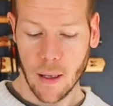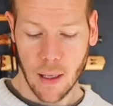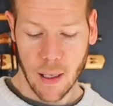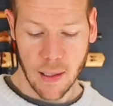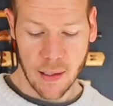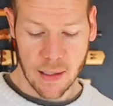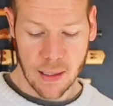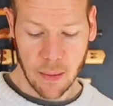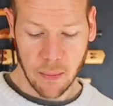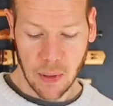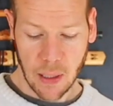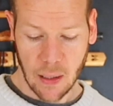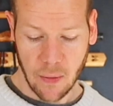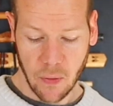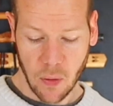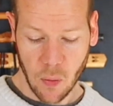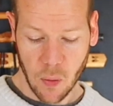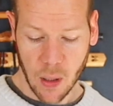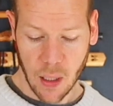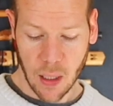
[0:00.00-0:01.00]
And something, if
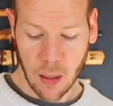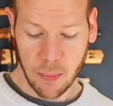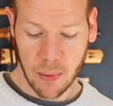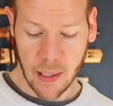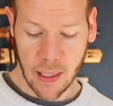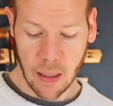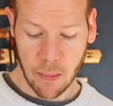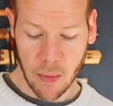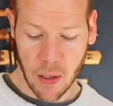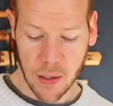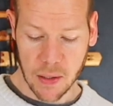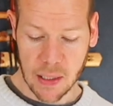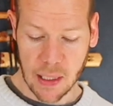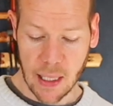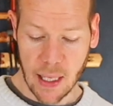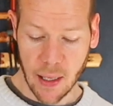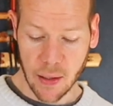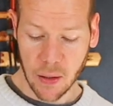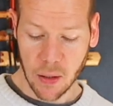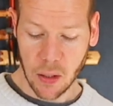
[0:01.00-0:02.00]
you wanted to play them all together,